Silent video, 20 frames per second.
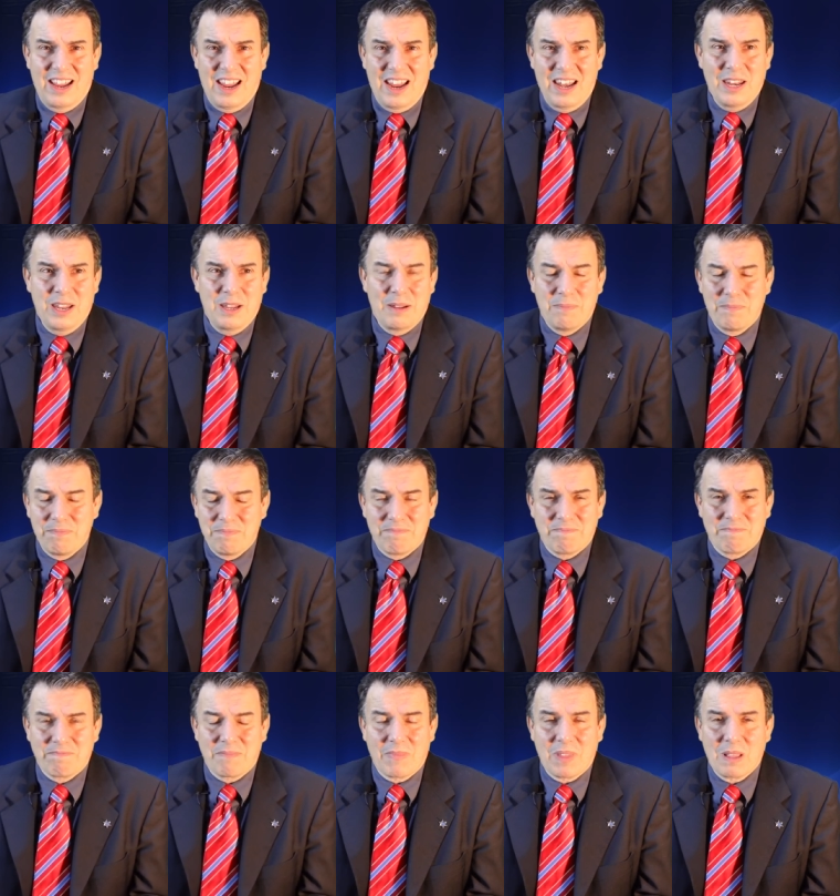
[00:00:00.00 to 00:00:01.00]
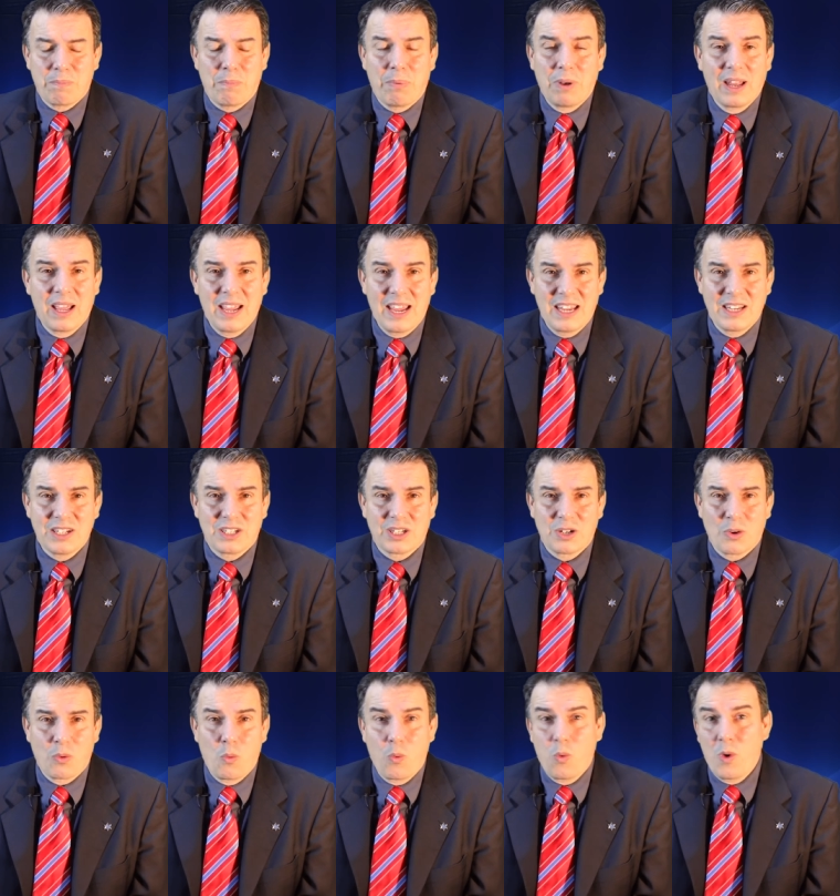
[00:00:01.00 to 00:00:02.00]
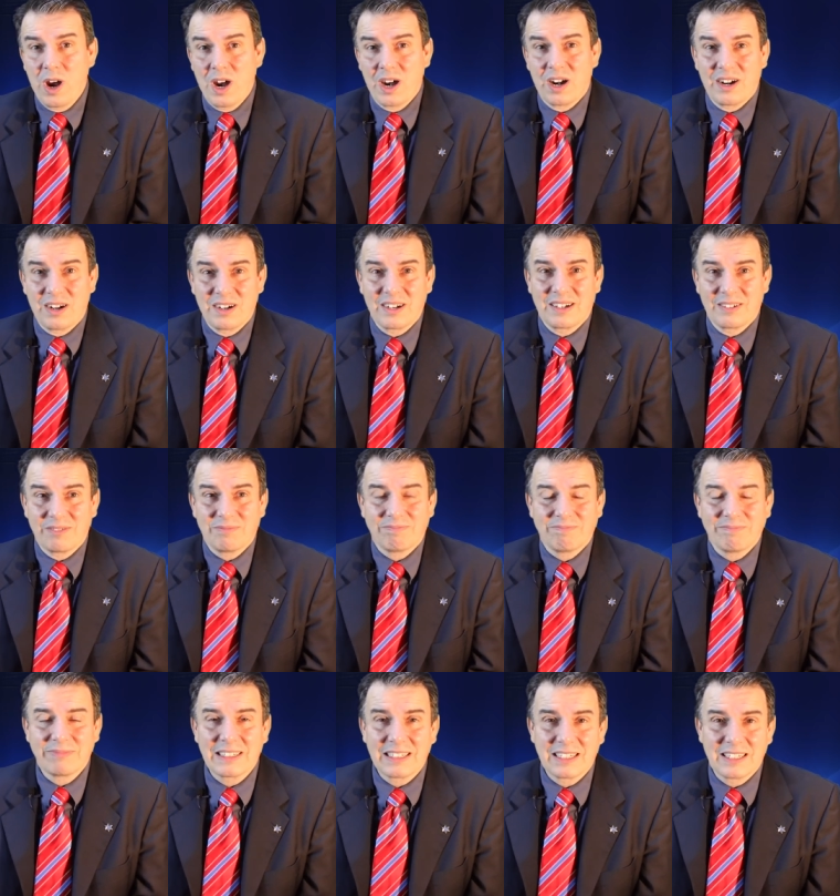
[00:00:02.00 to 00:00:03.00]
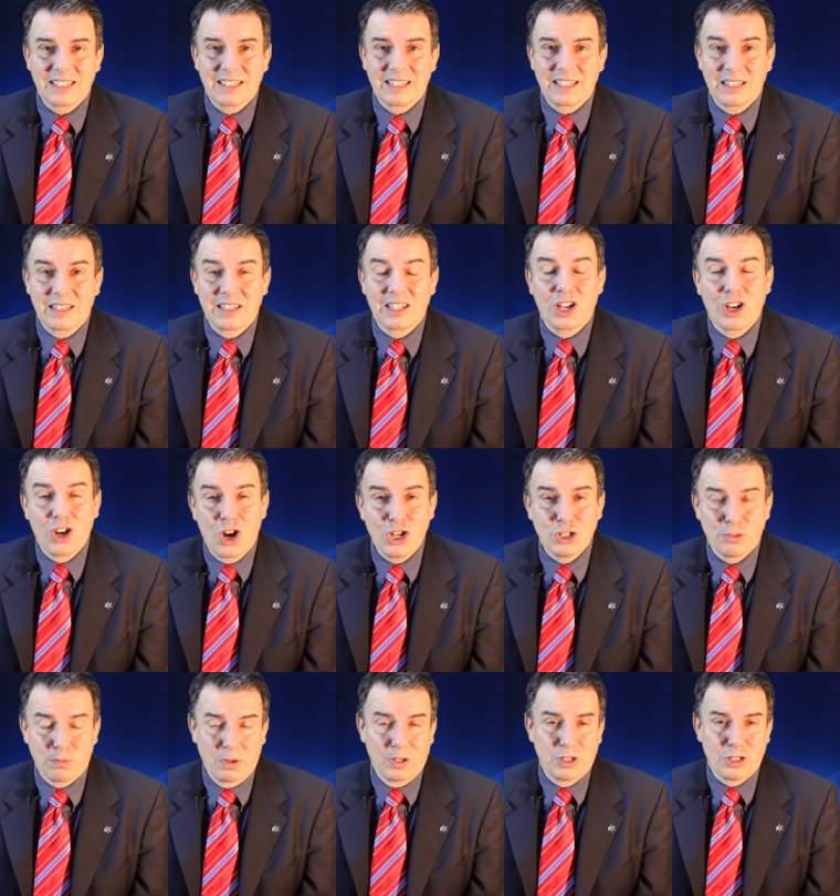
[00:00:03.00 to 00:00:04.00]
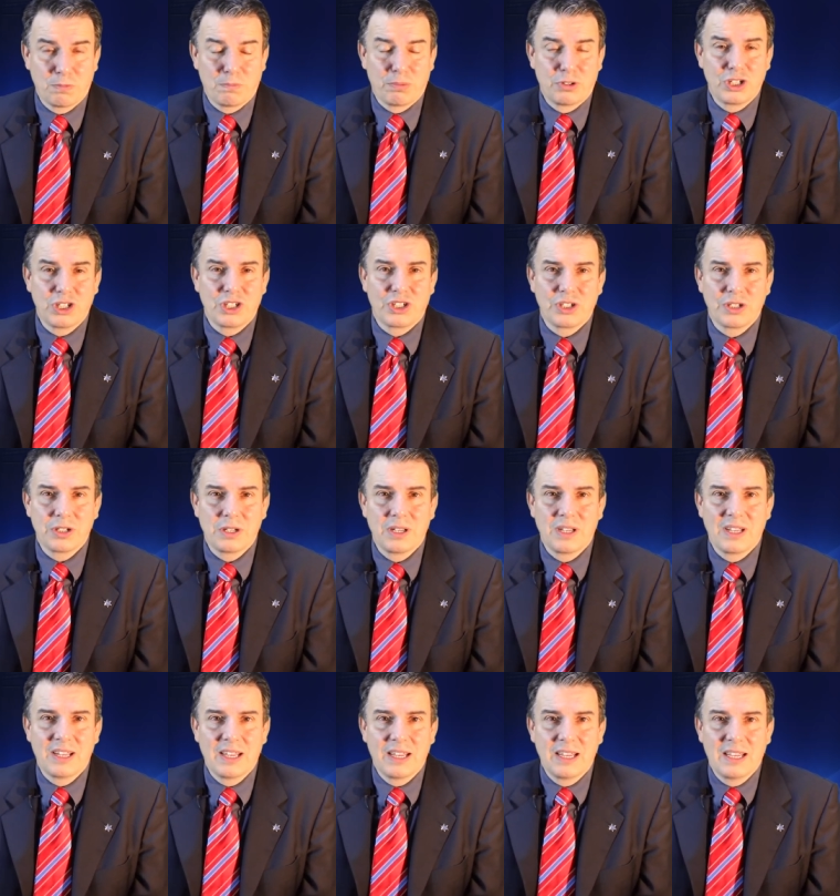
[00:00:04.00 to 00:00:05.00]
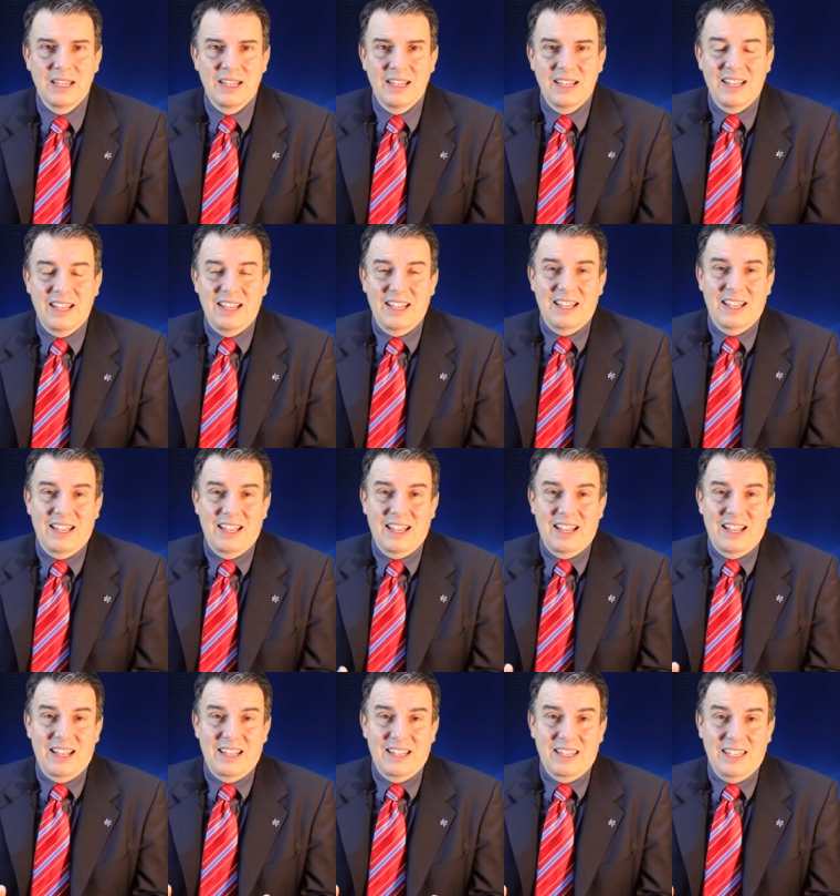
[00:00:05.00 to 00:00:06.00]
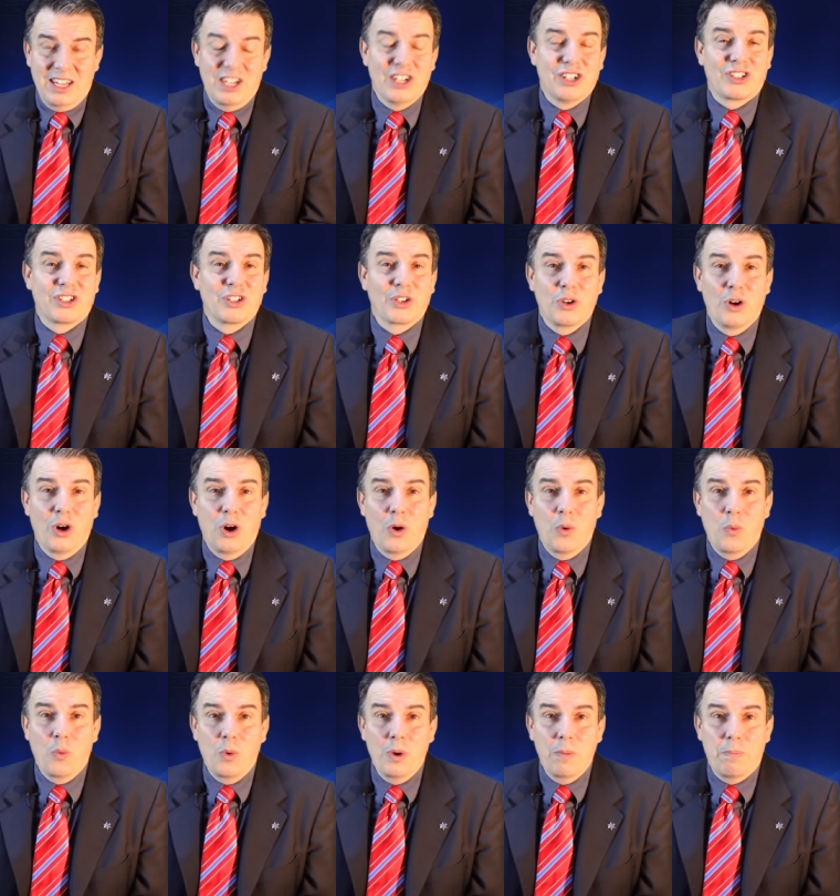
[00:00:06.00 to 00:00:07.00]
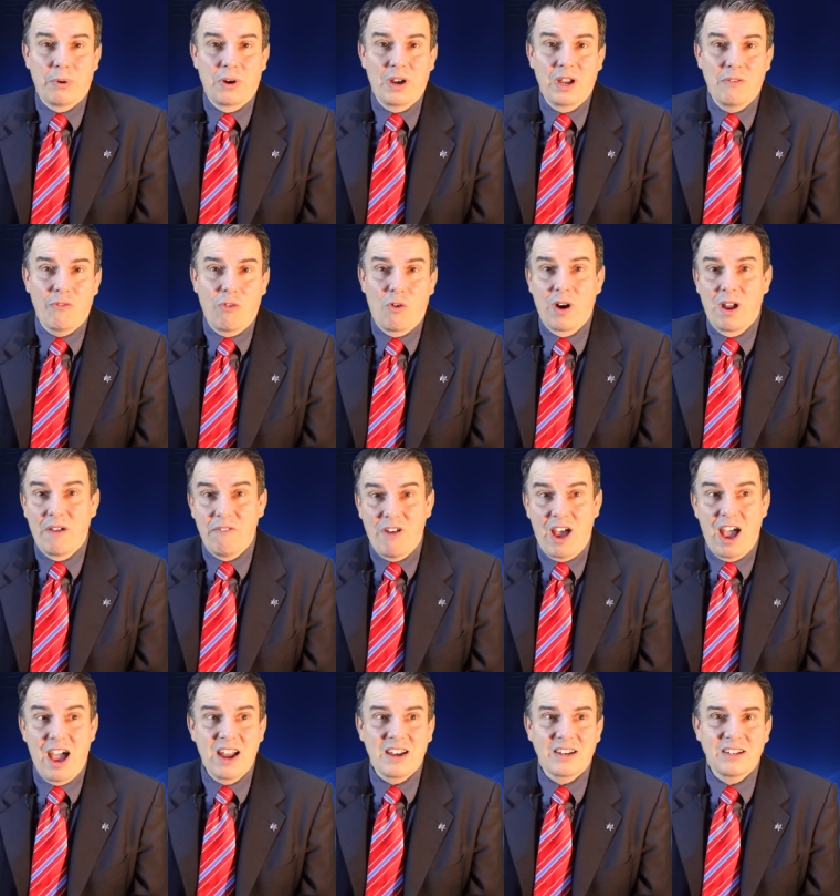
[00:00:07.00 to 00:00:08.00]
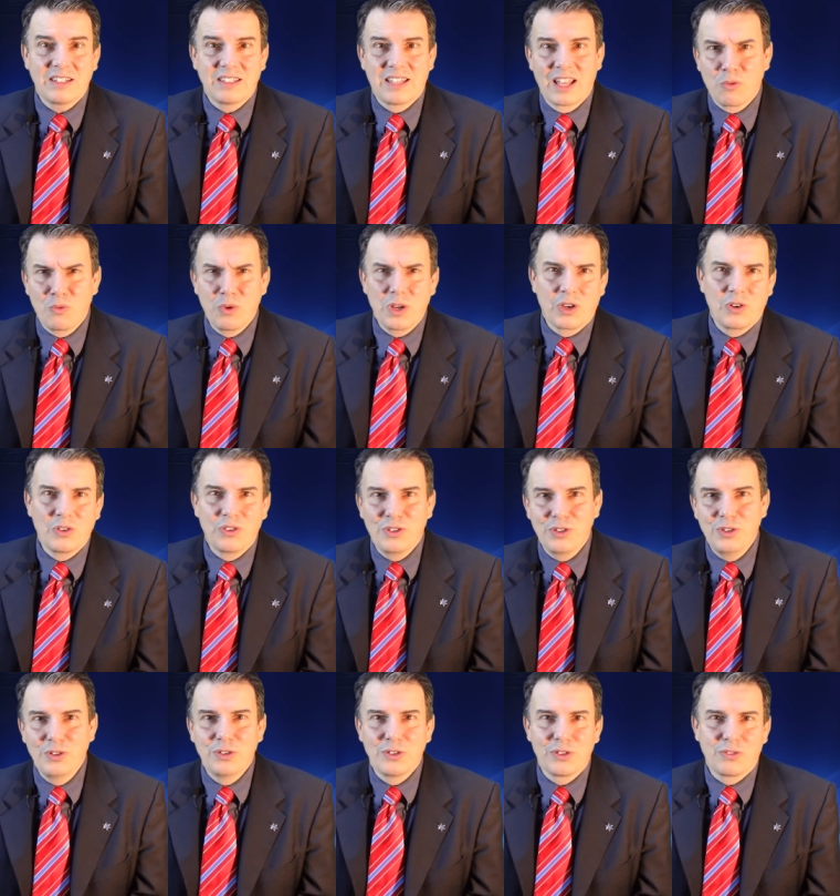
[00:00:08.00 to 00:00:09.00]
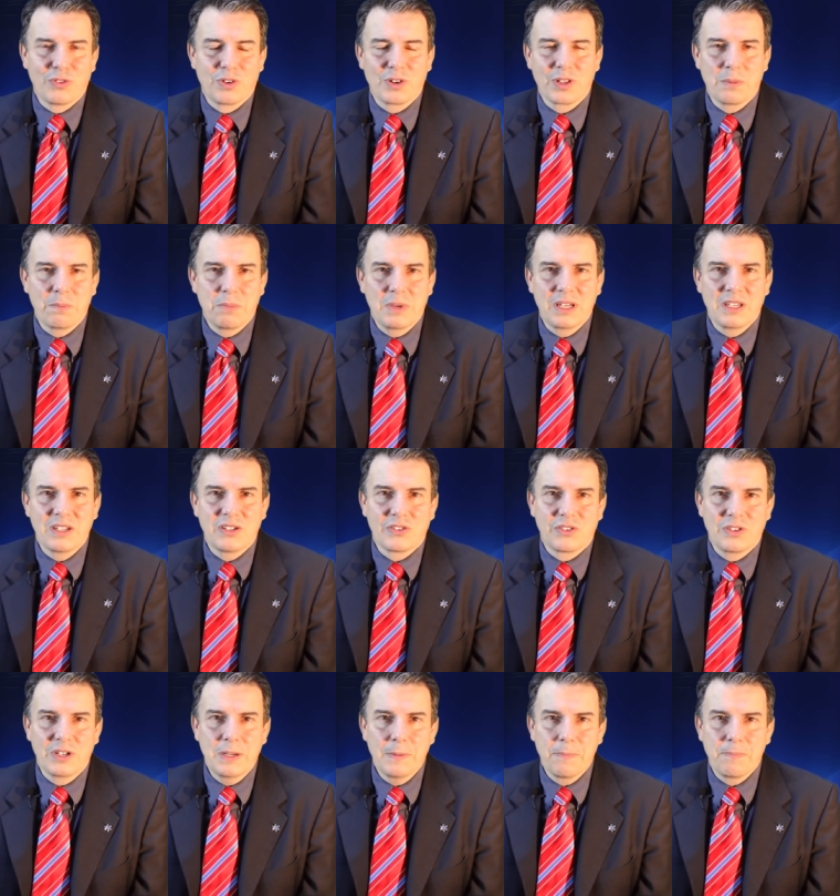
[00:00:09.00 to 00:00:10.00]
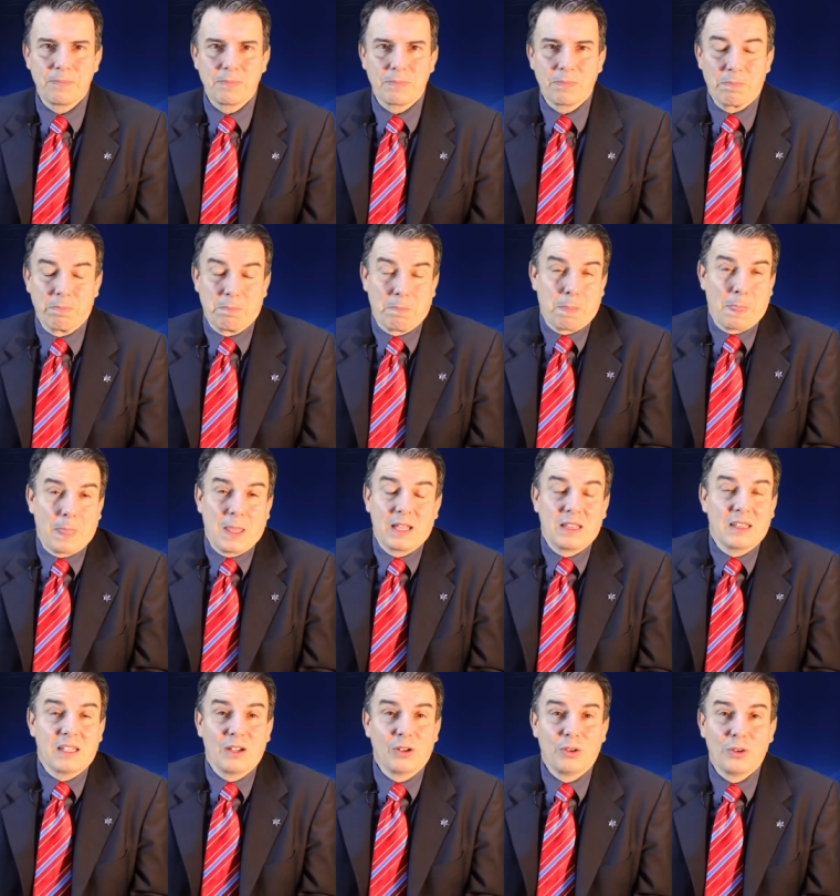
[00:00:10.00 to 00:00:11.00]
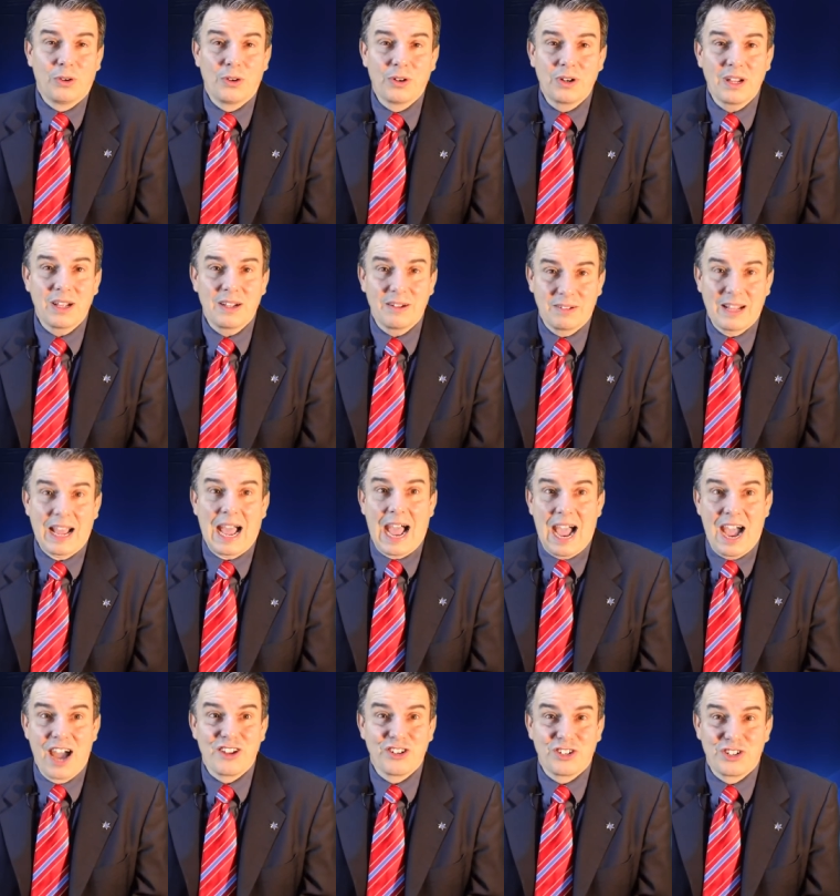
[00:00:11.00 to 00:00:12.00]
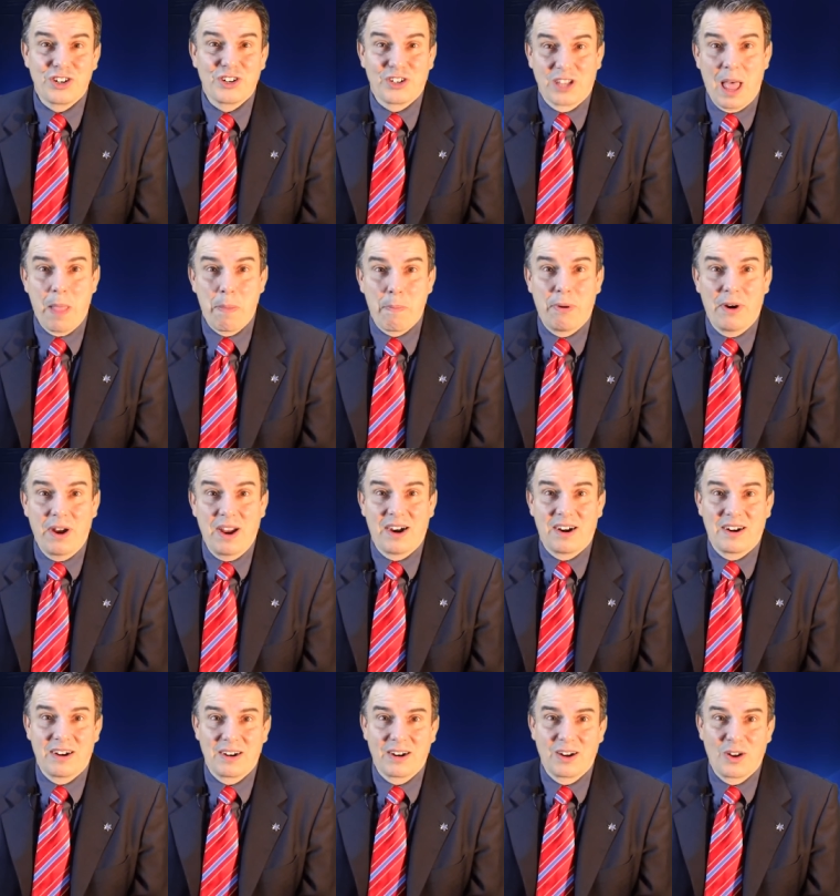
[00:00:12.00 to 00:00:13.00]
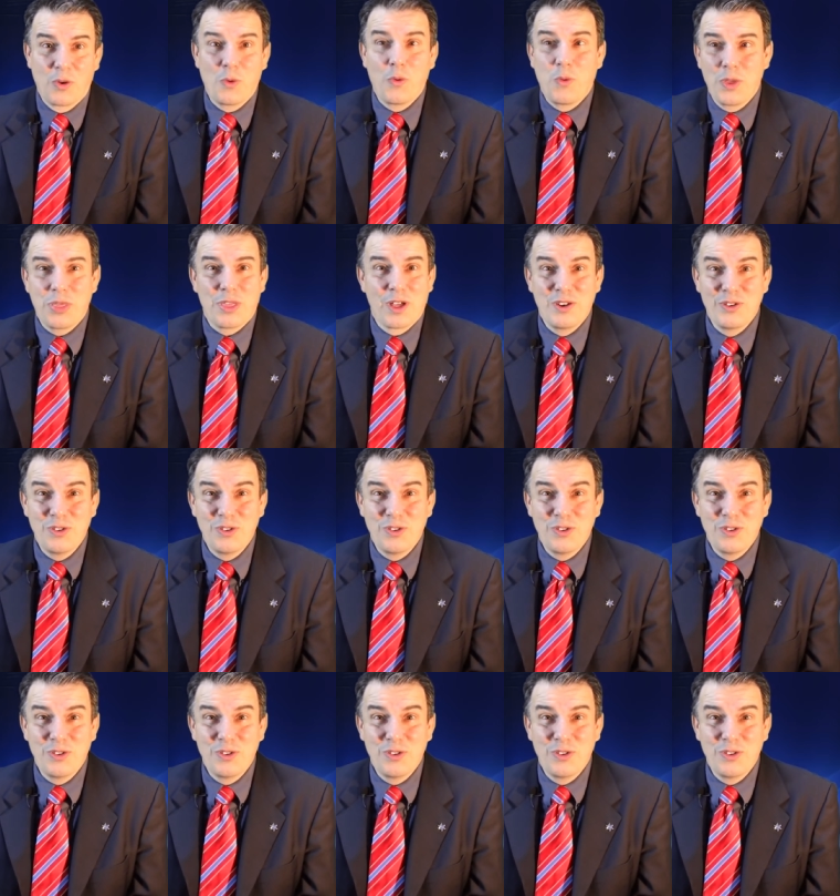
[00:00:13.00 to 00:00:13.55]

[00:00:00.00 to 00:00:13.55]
any place where the gospel is preached. Years ago, we prayed for a van that we could use for the ministry. The Lord answered that prayer with a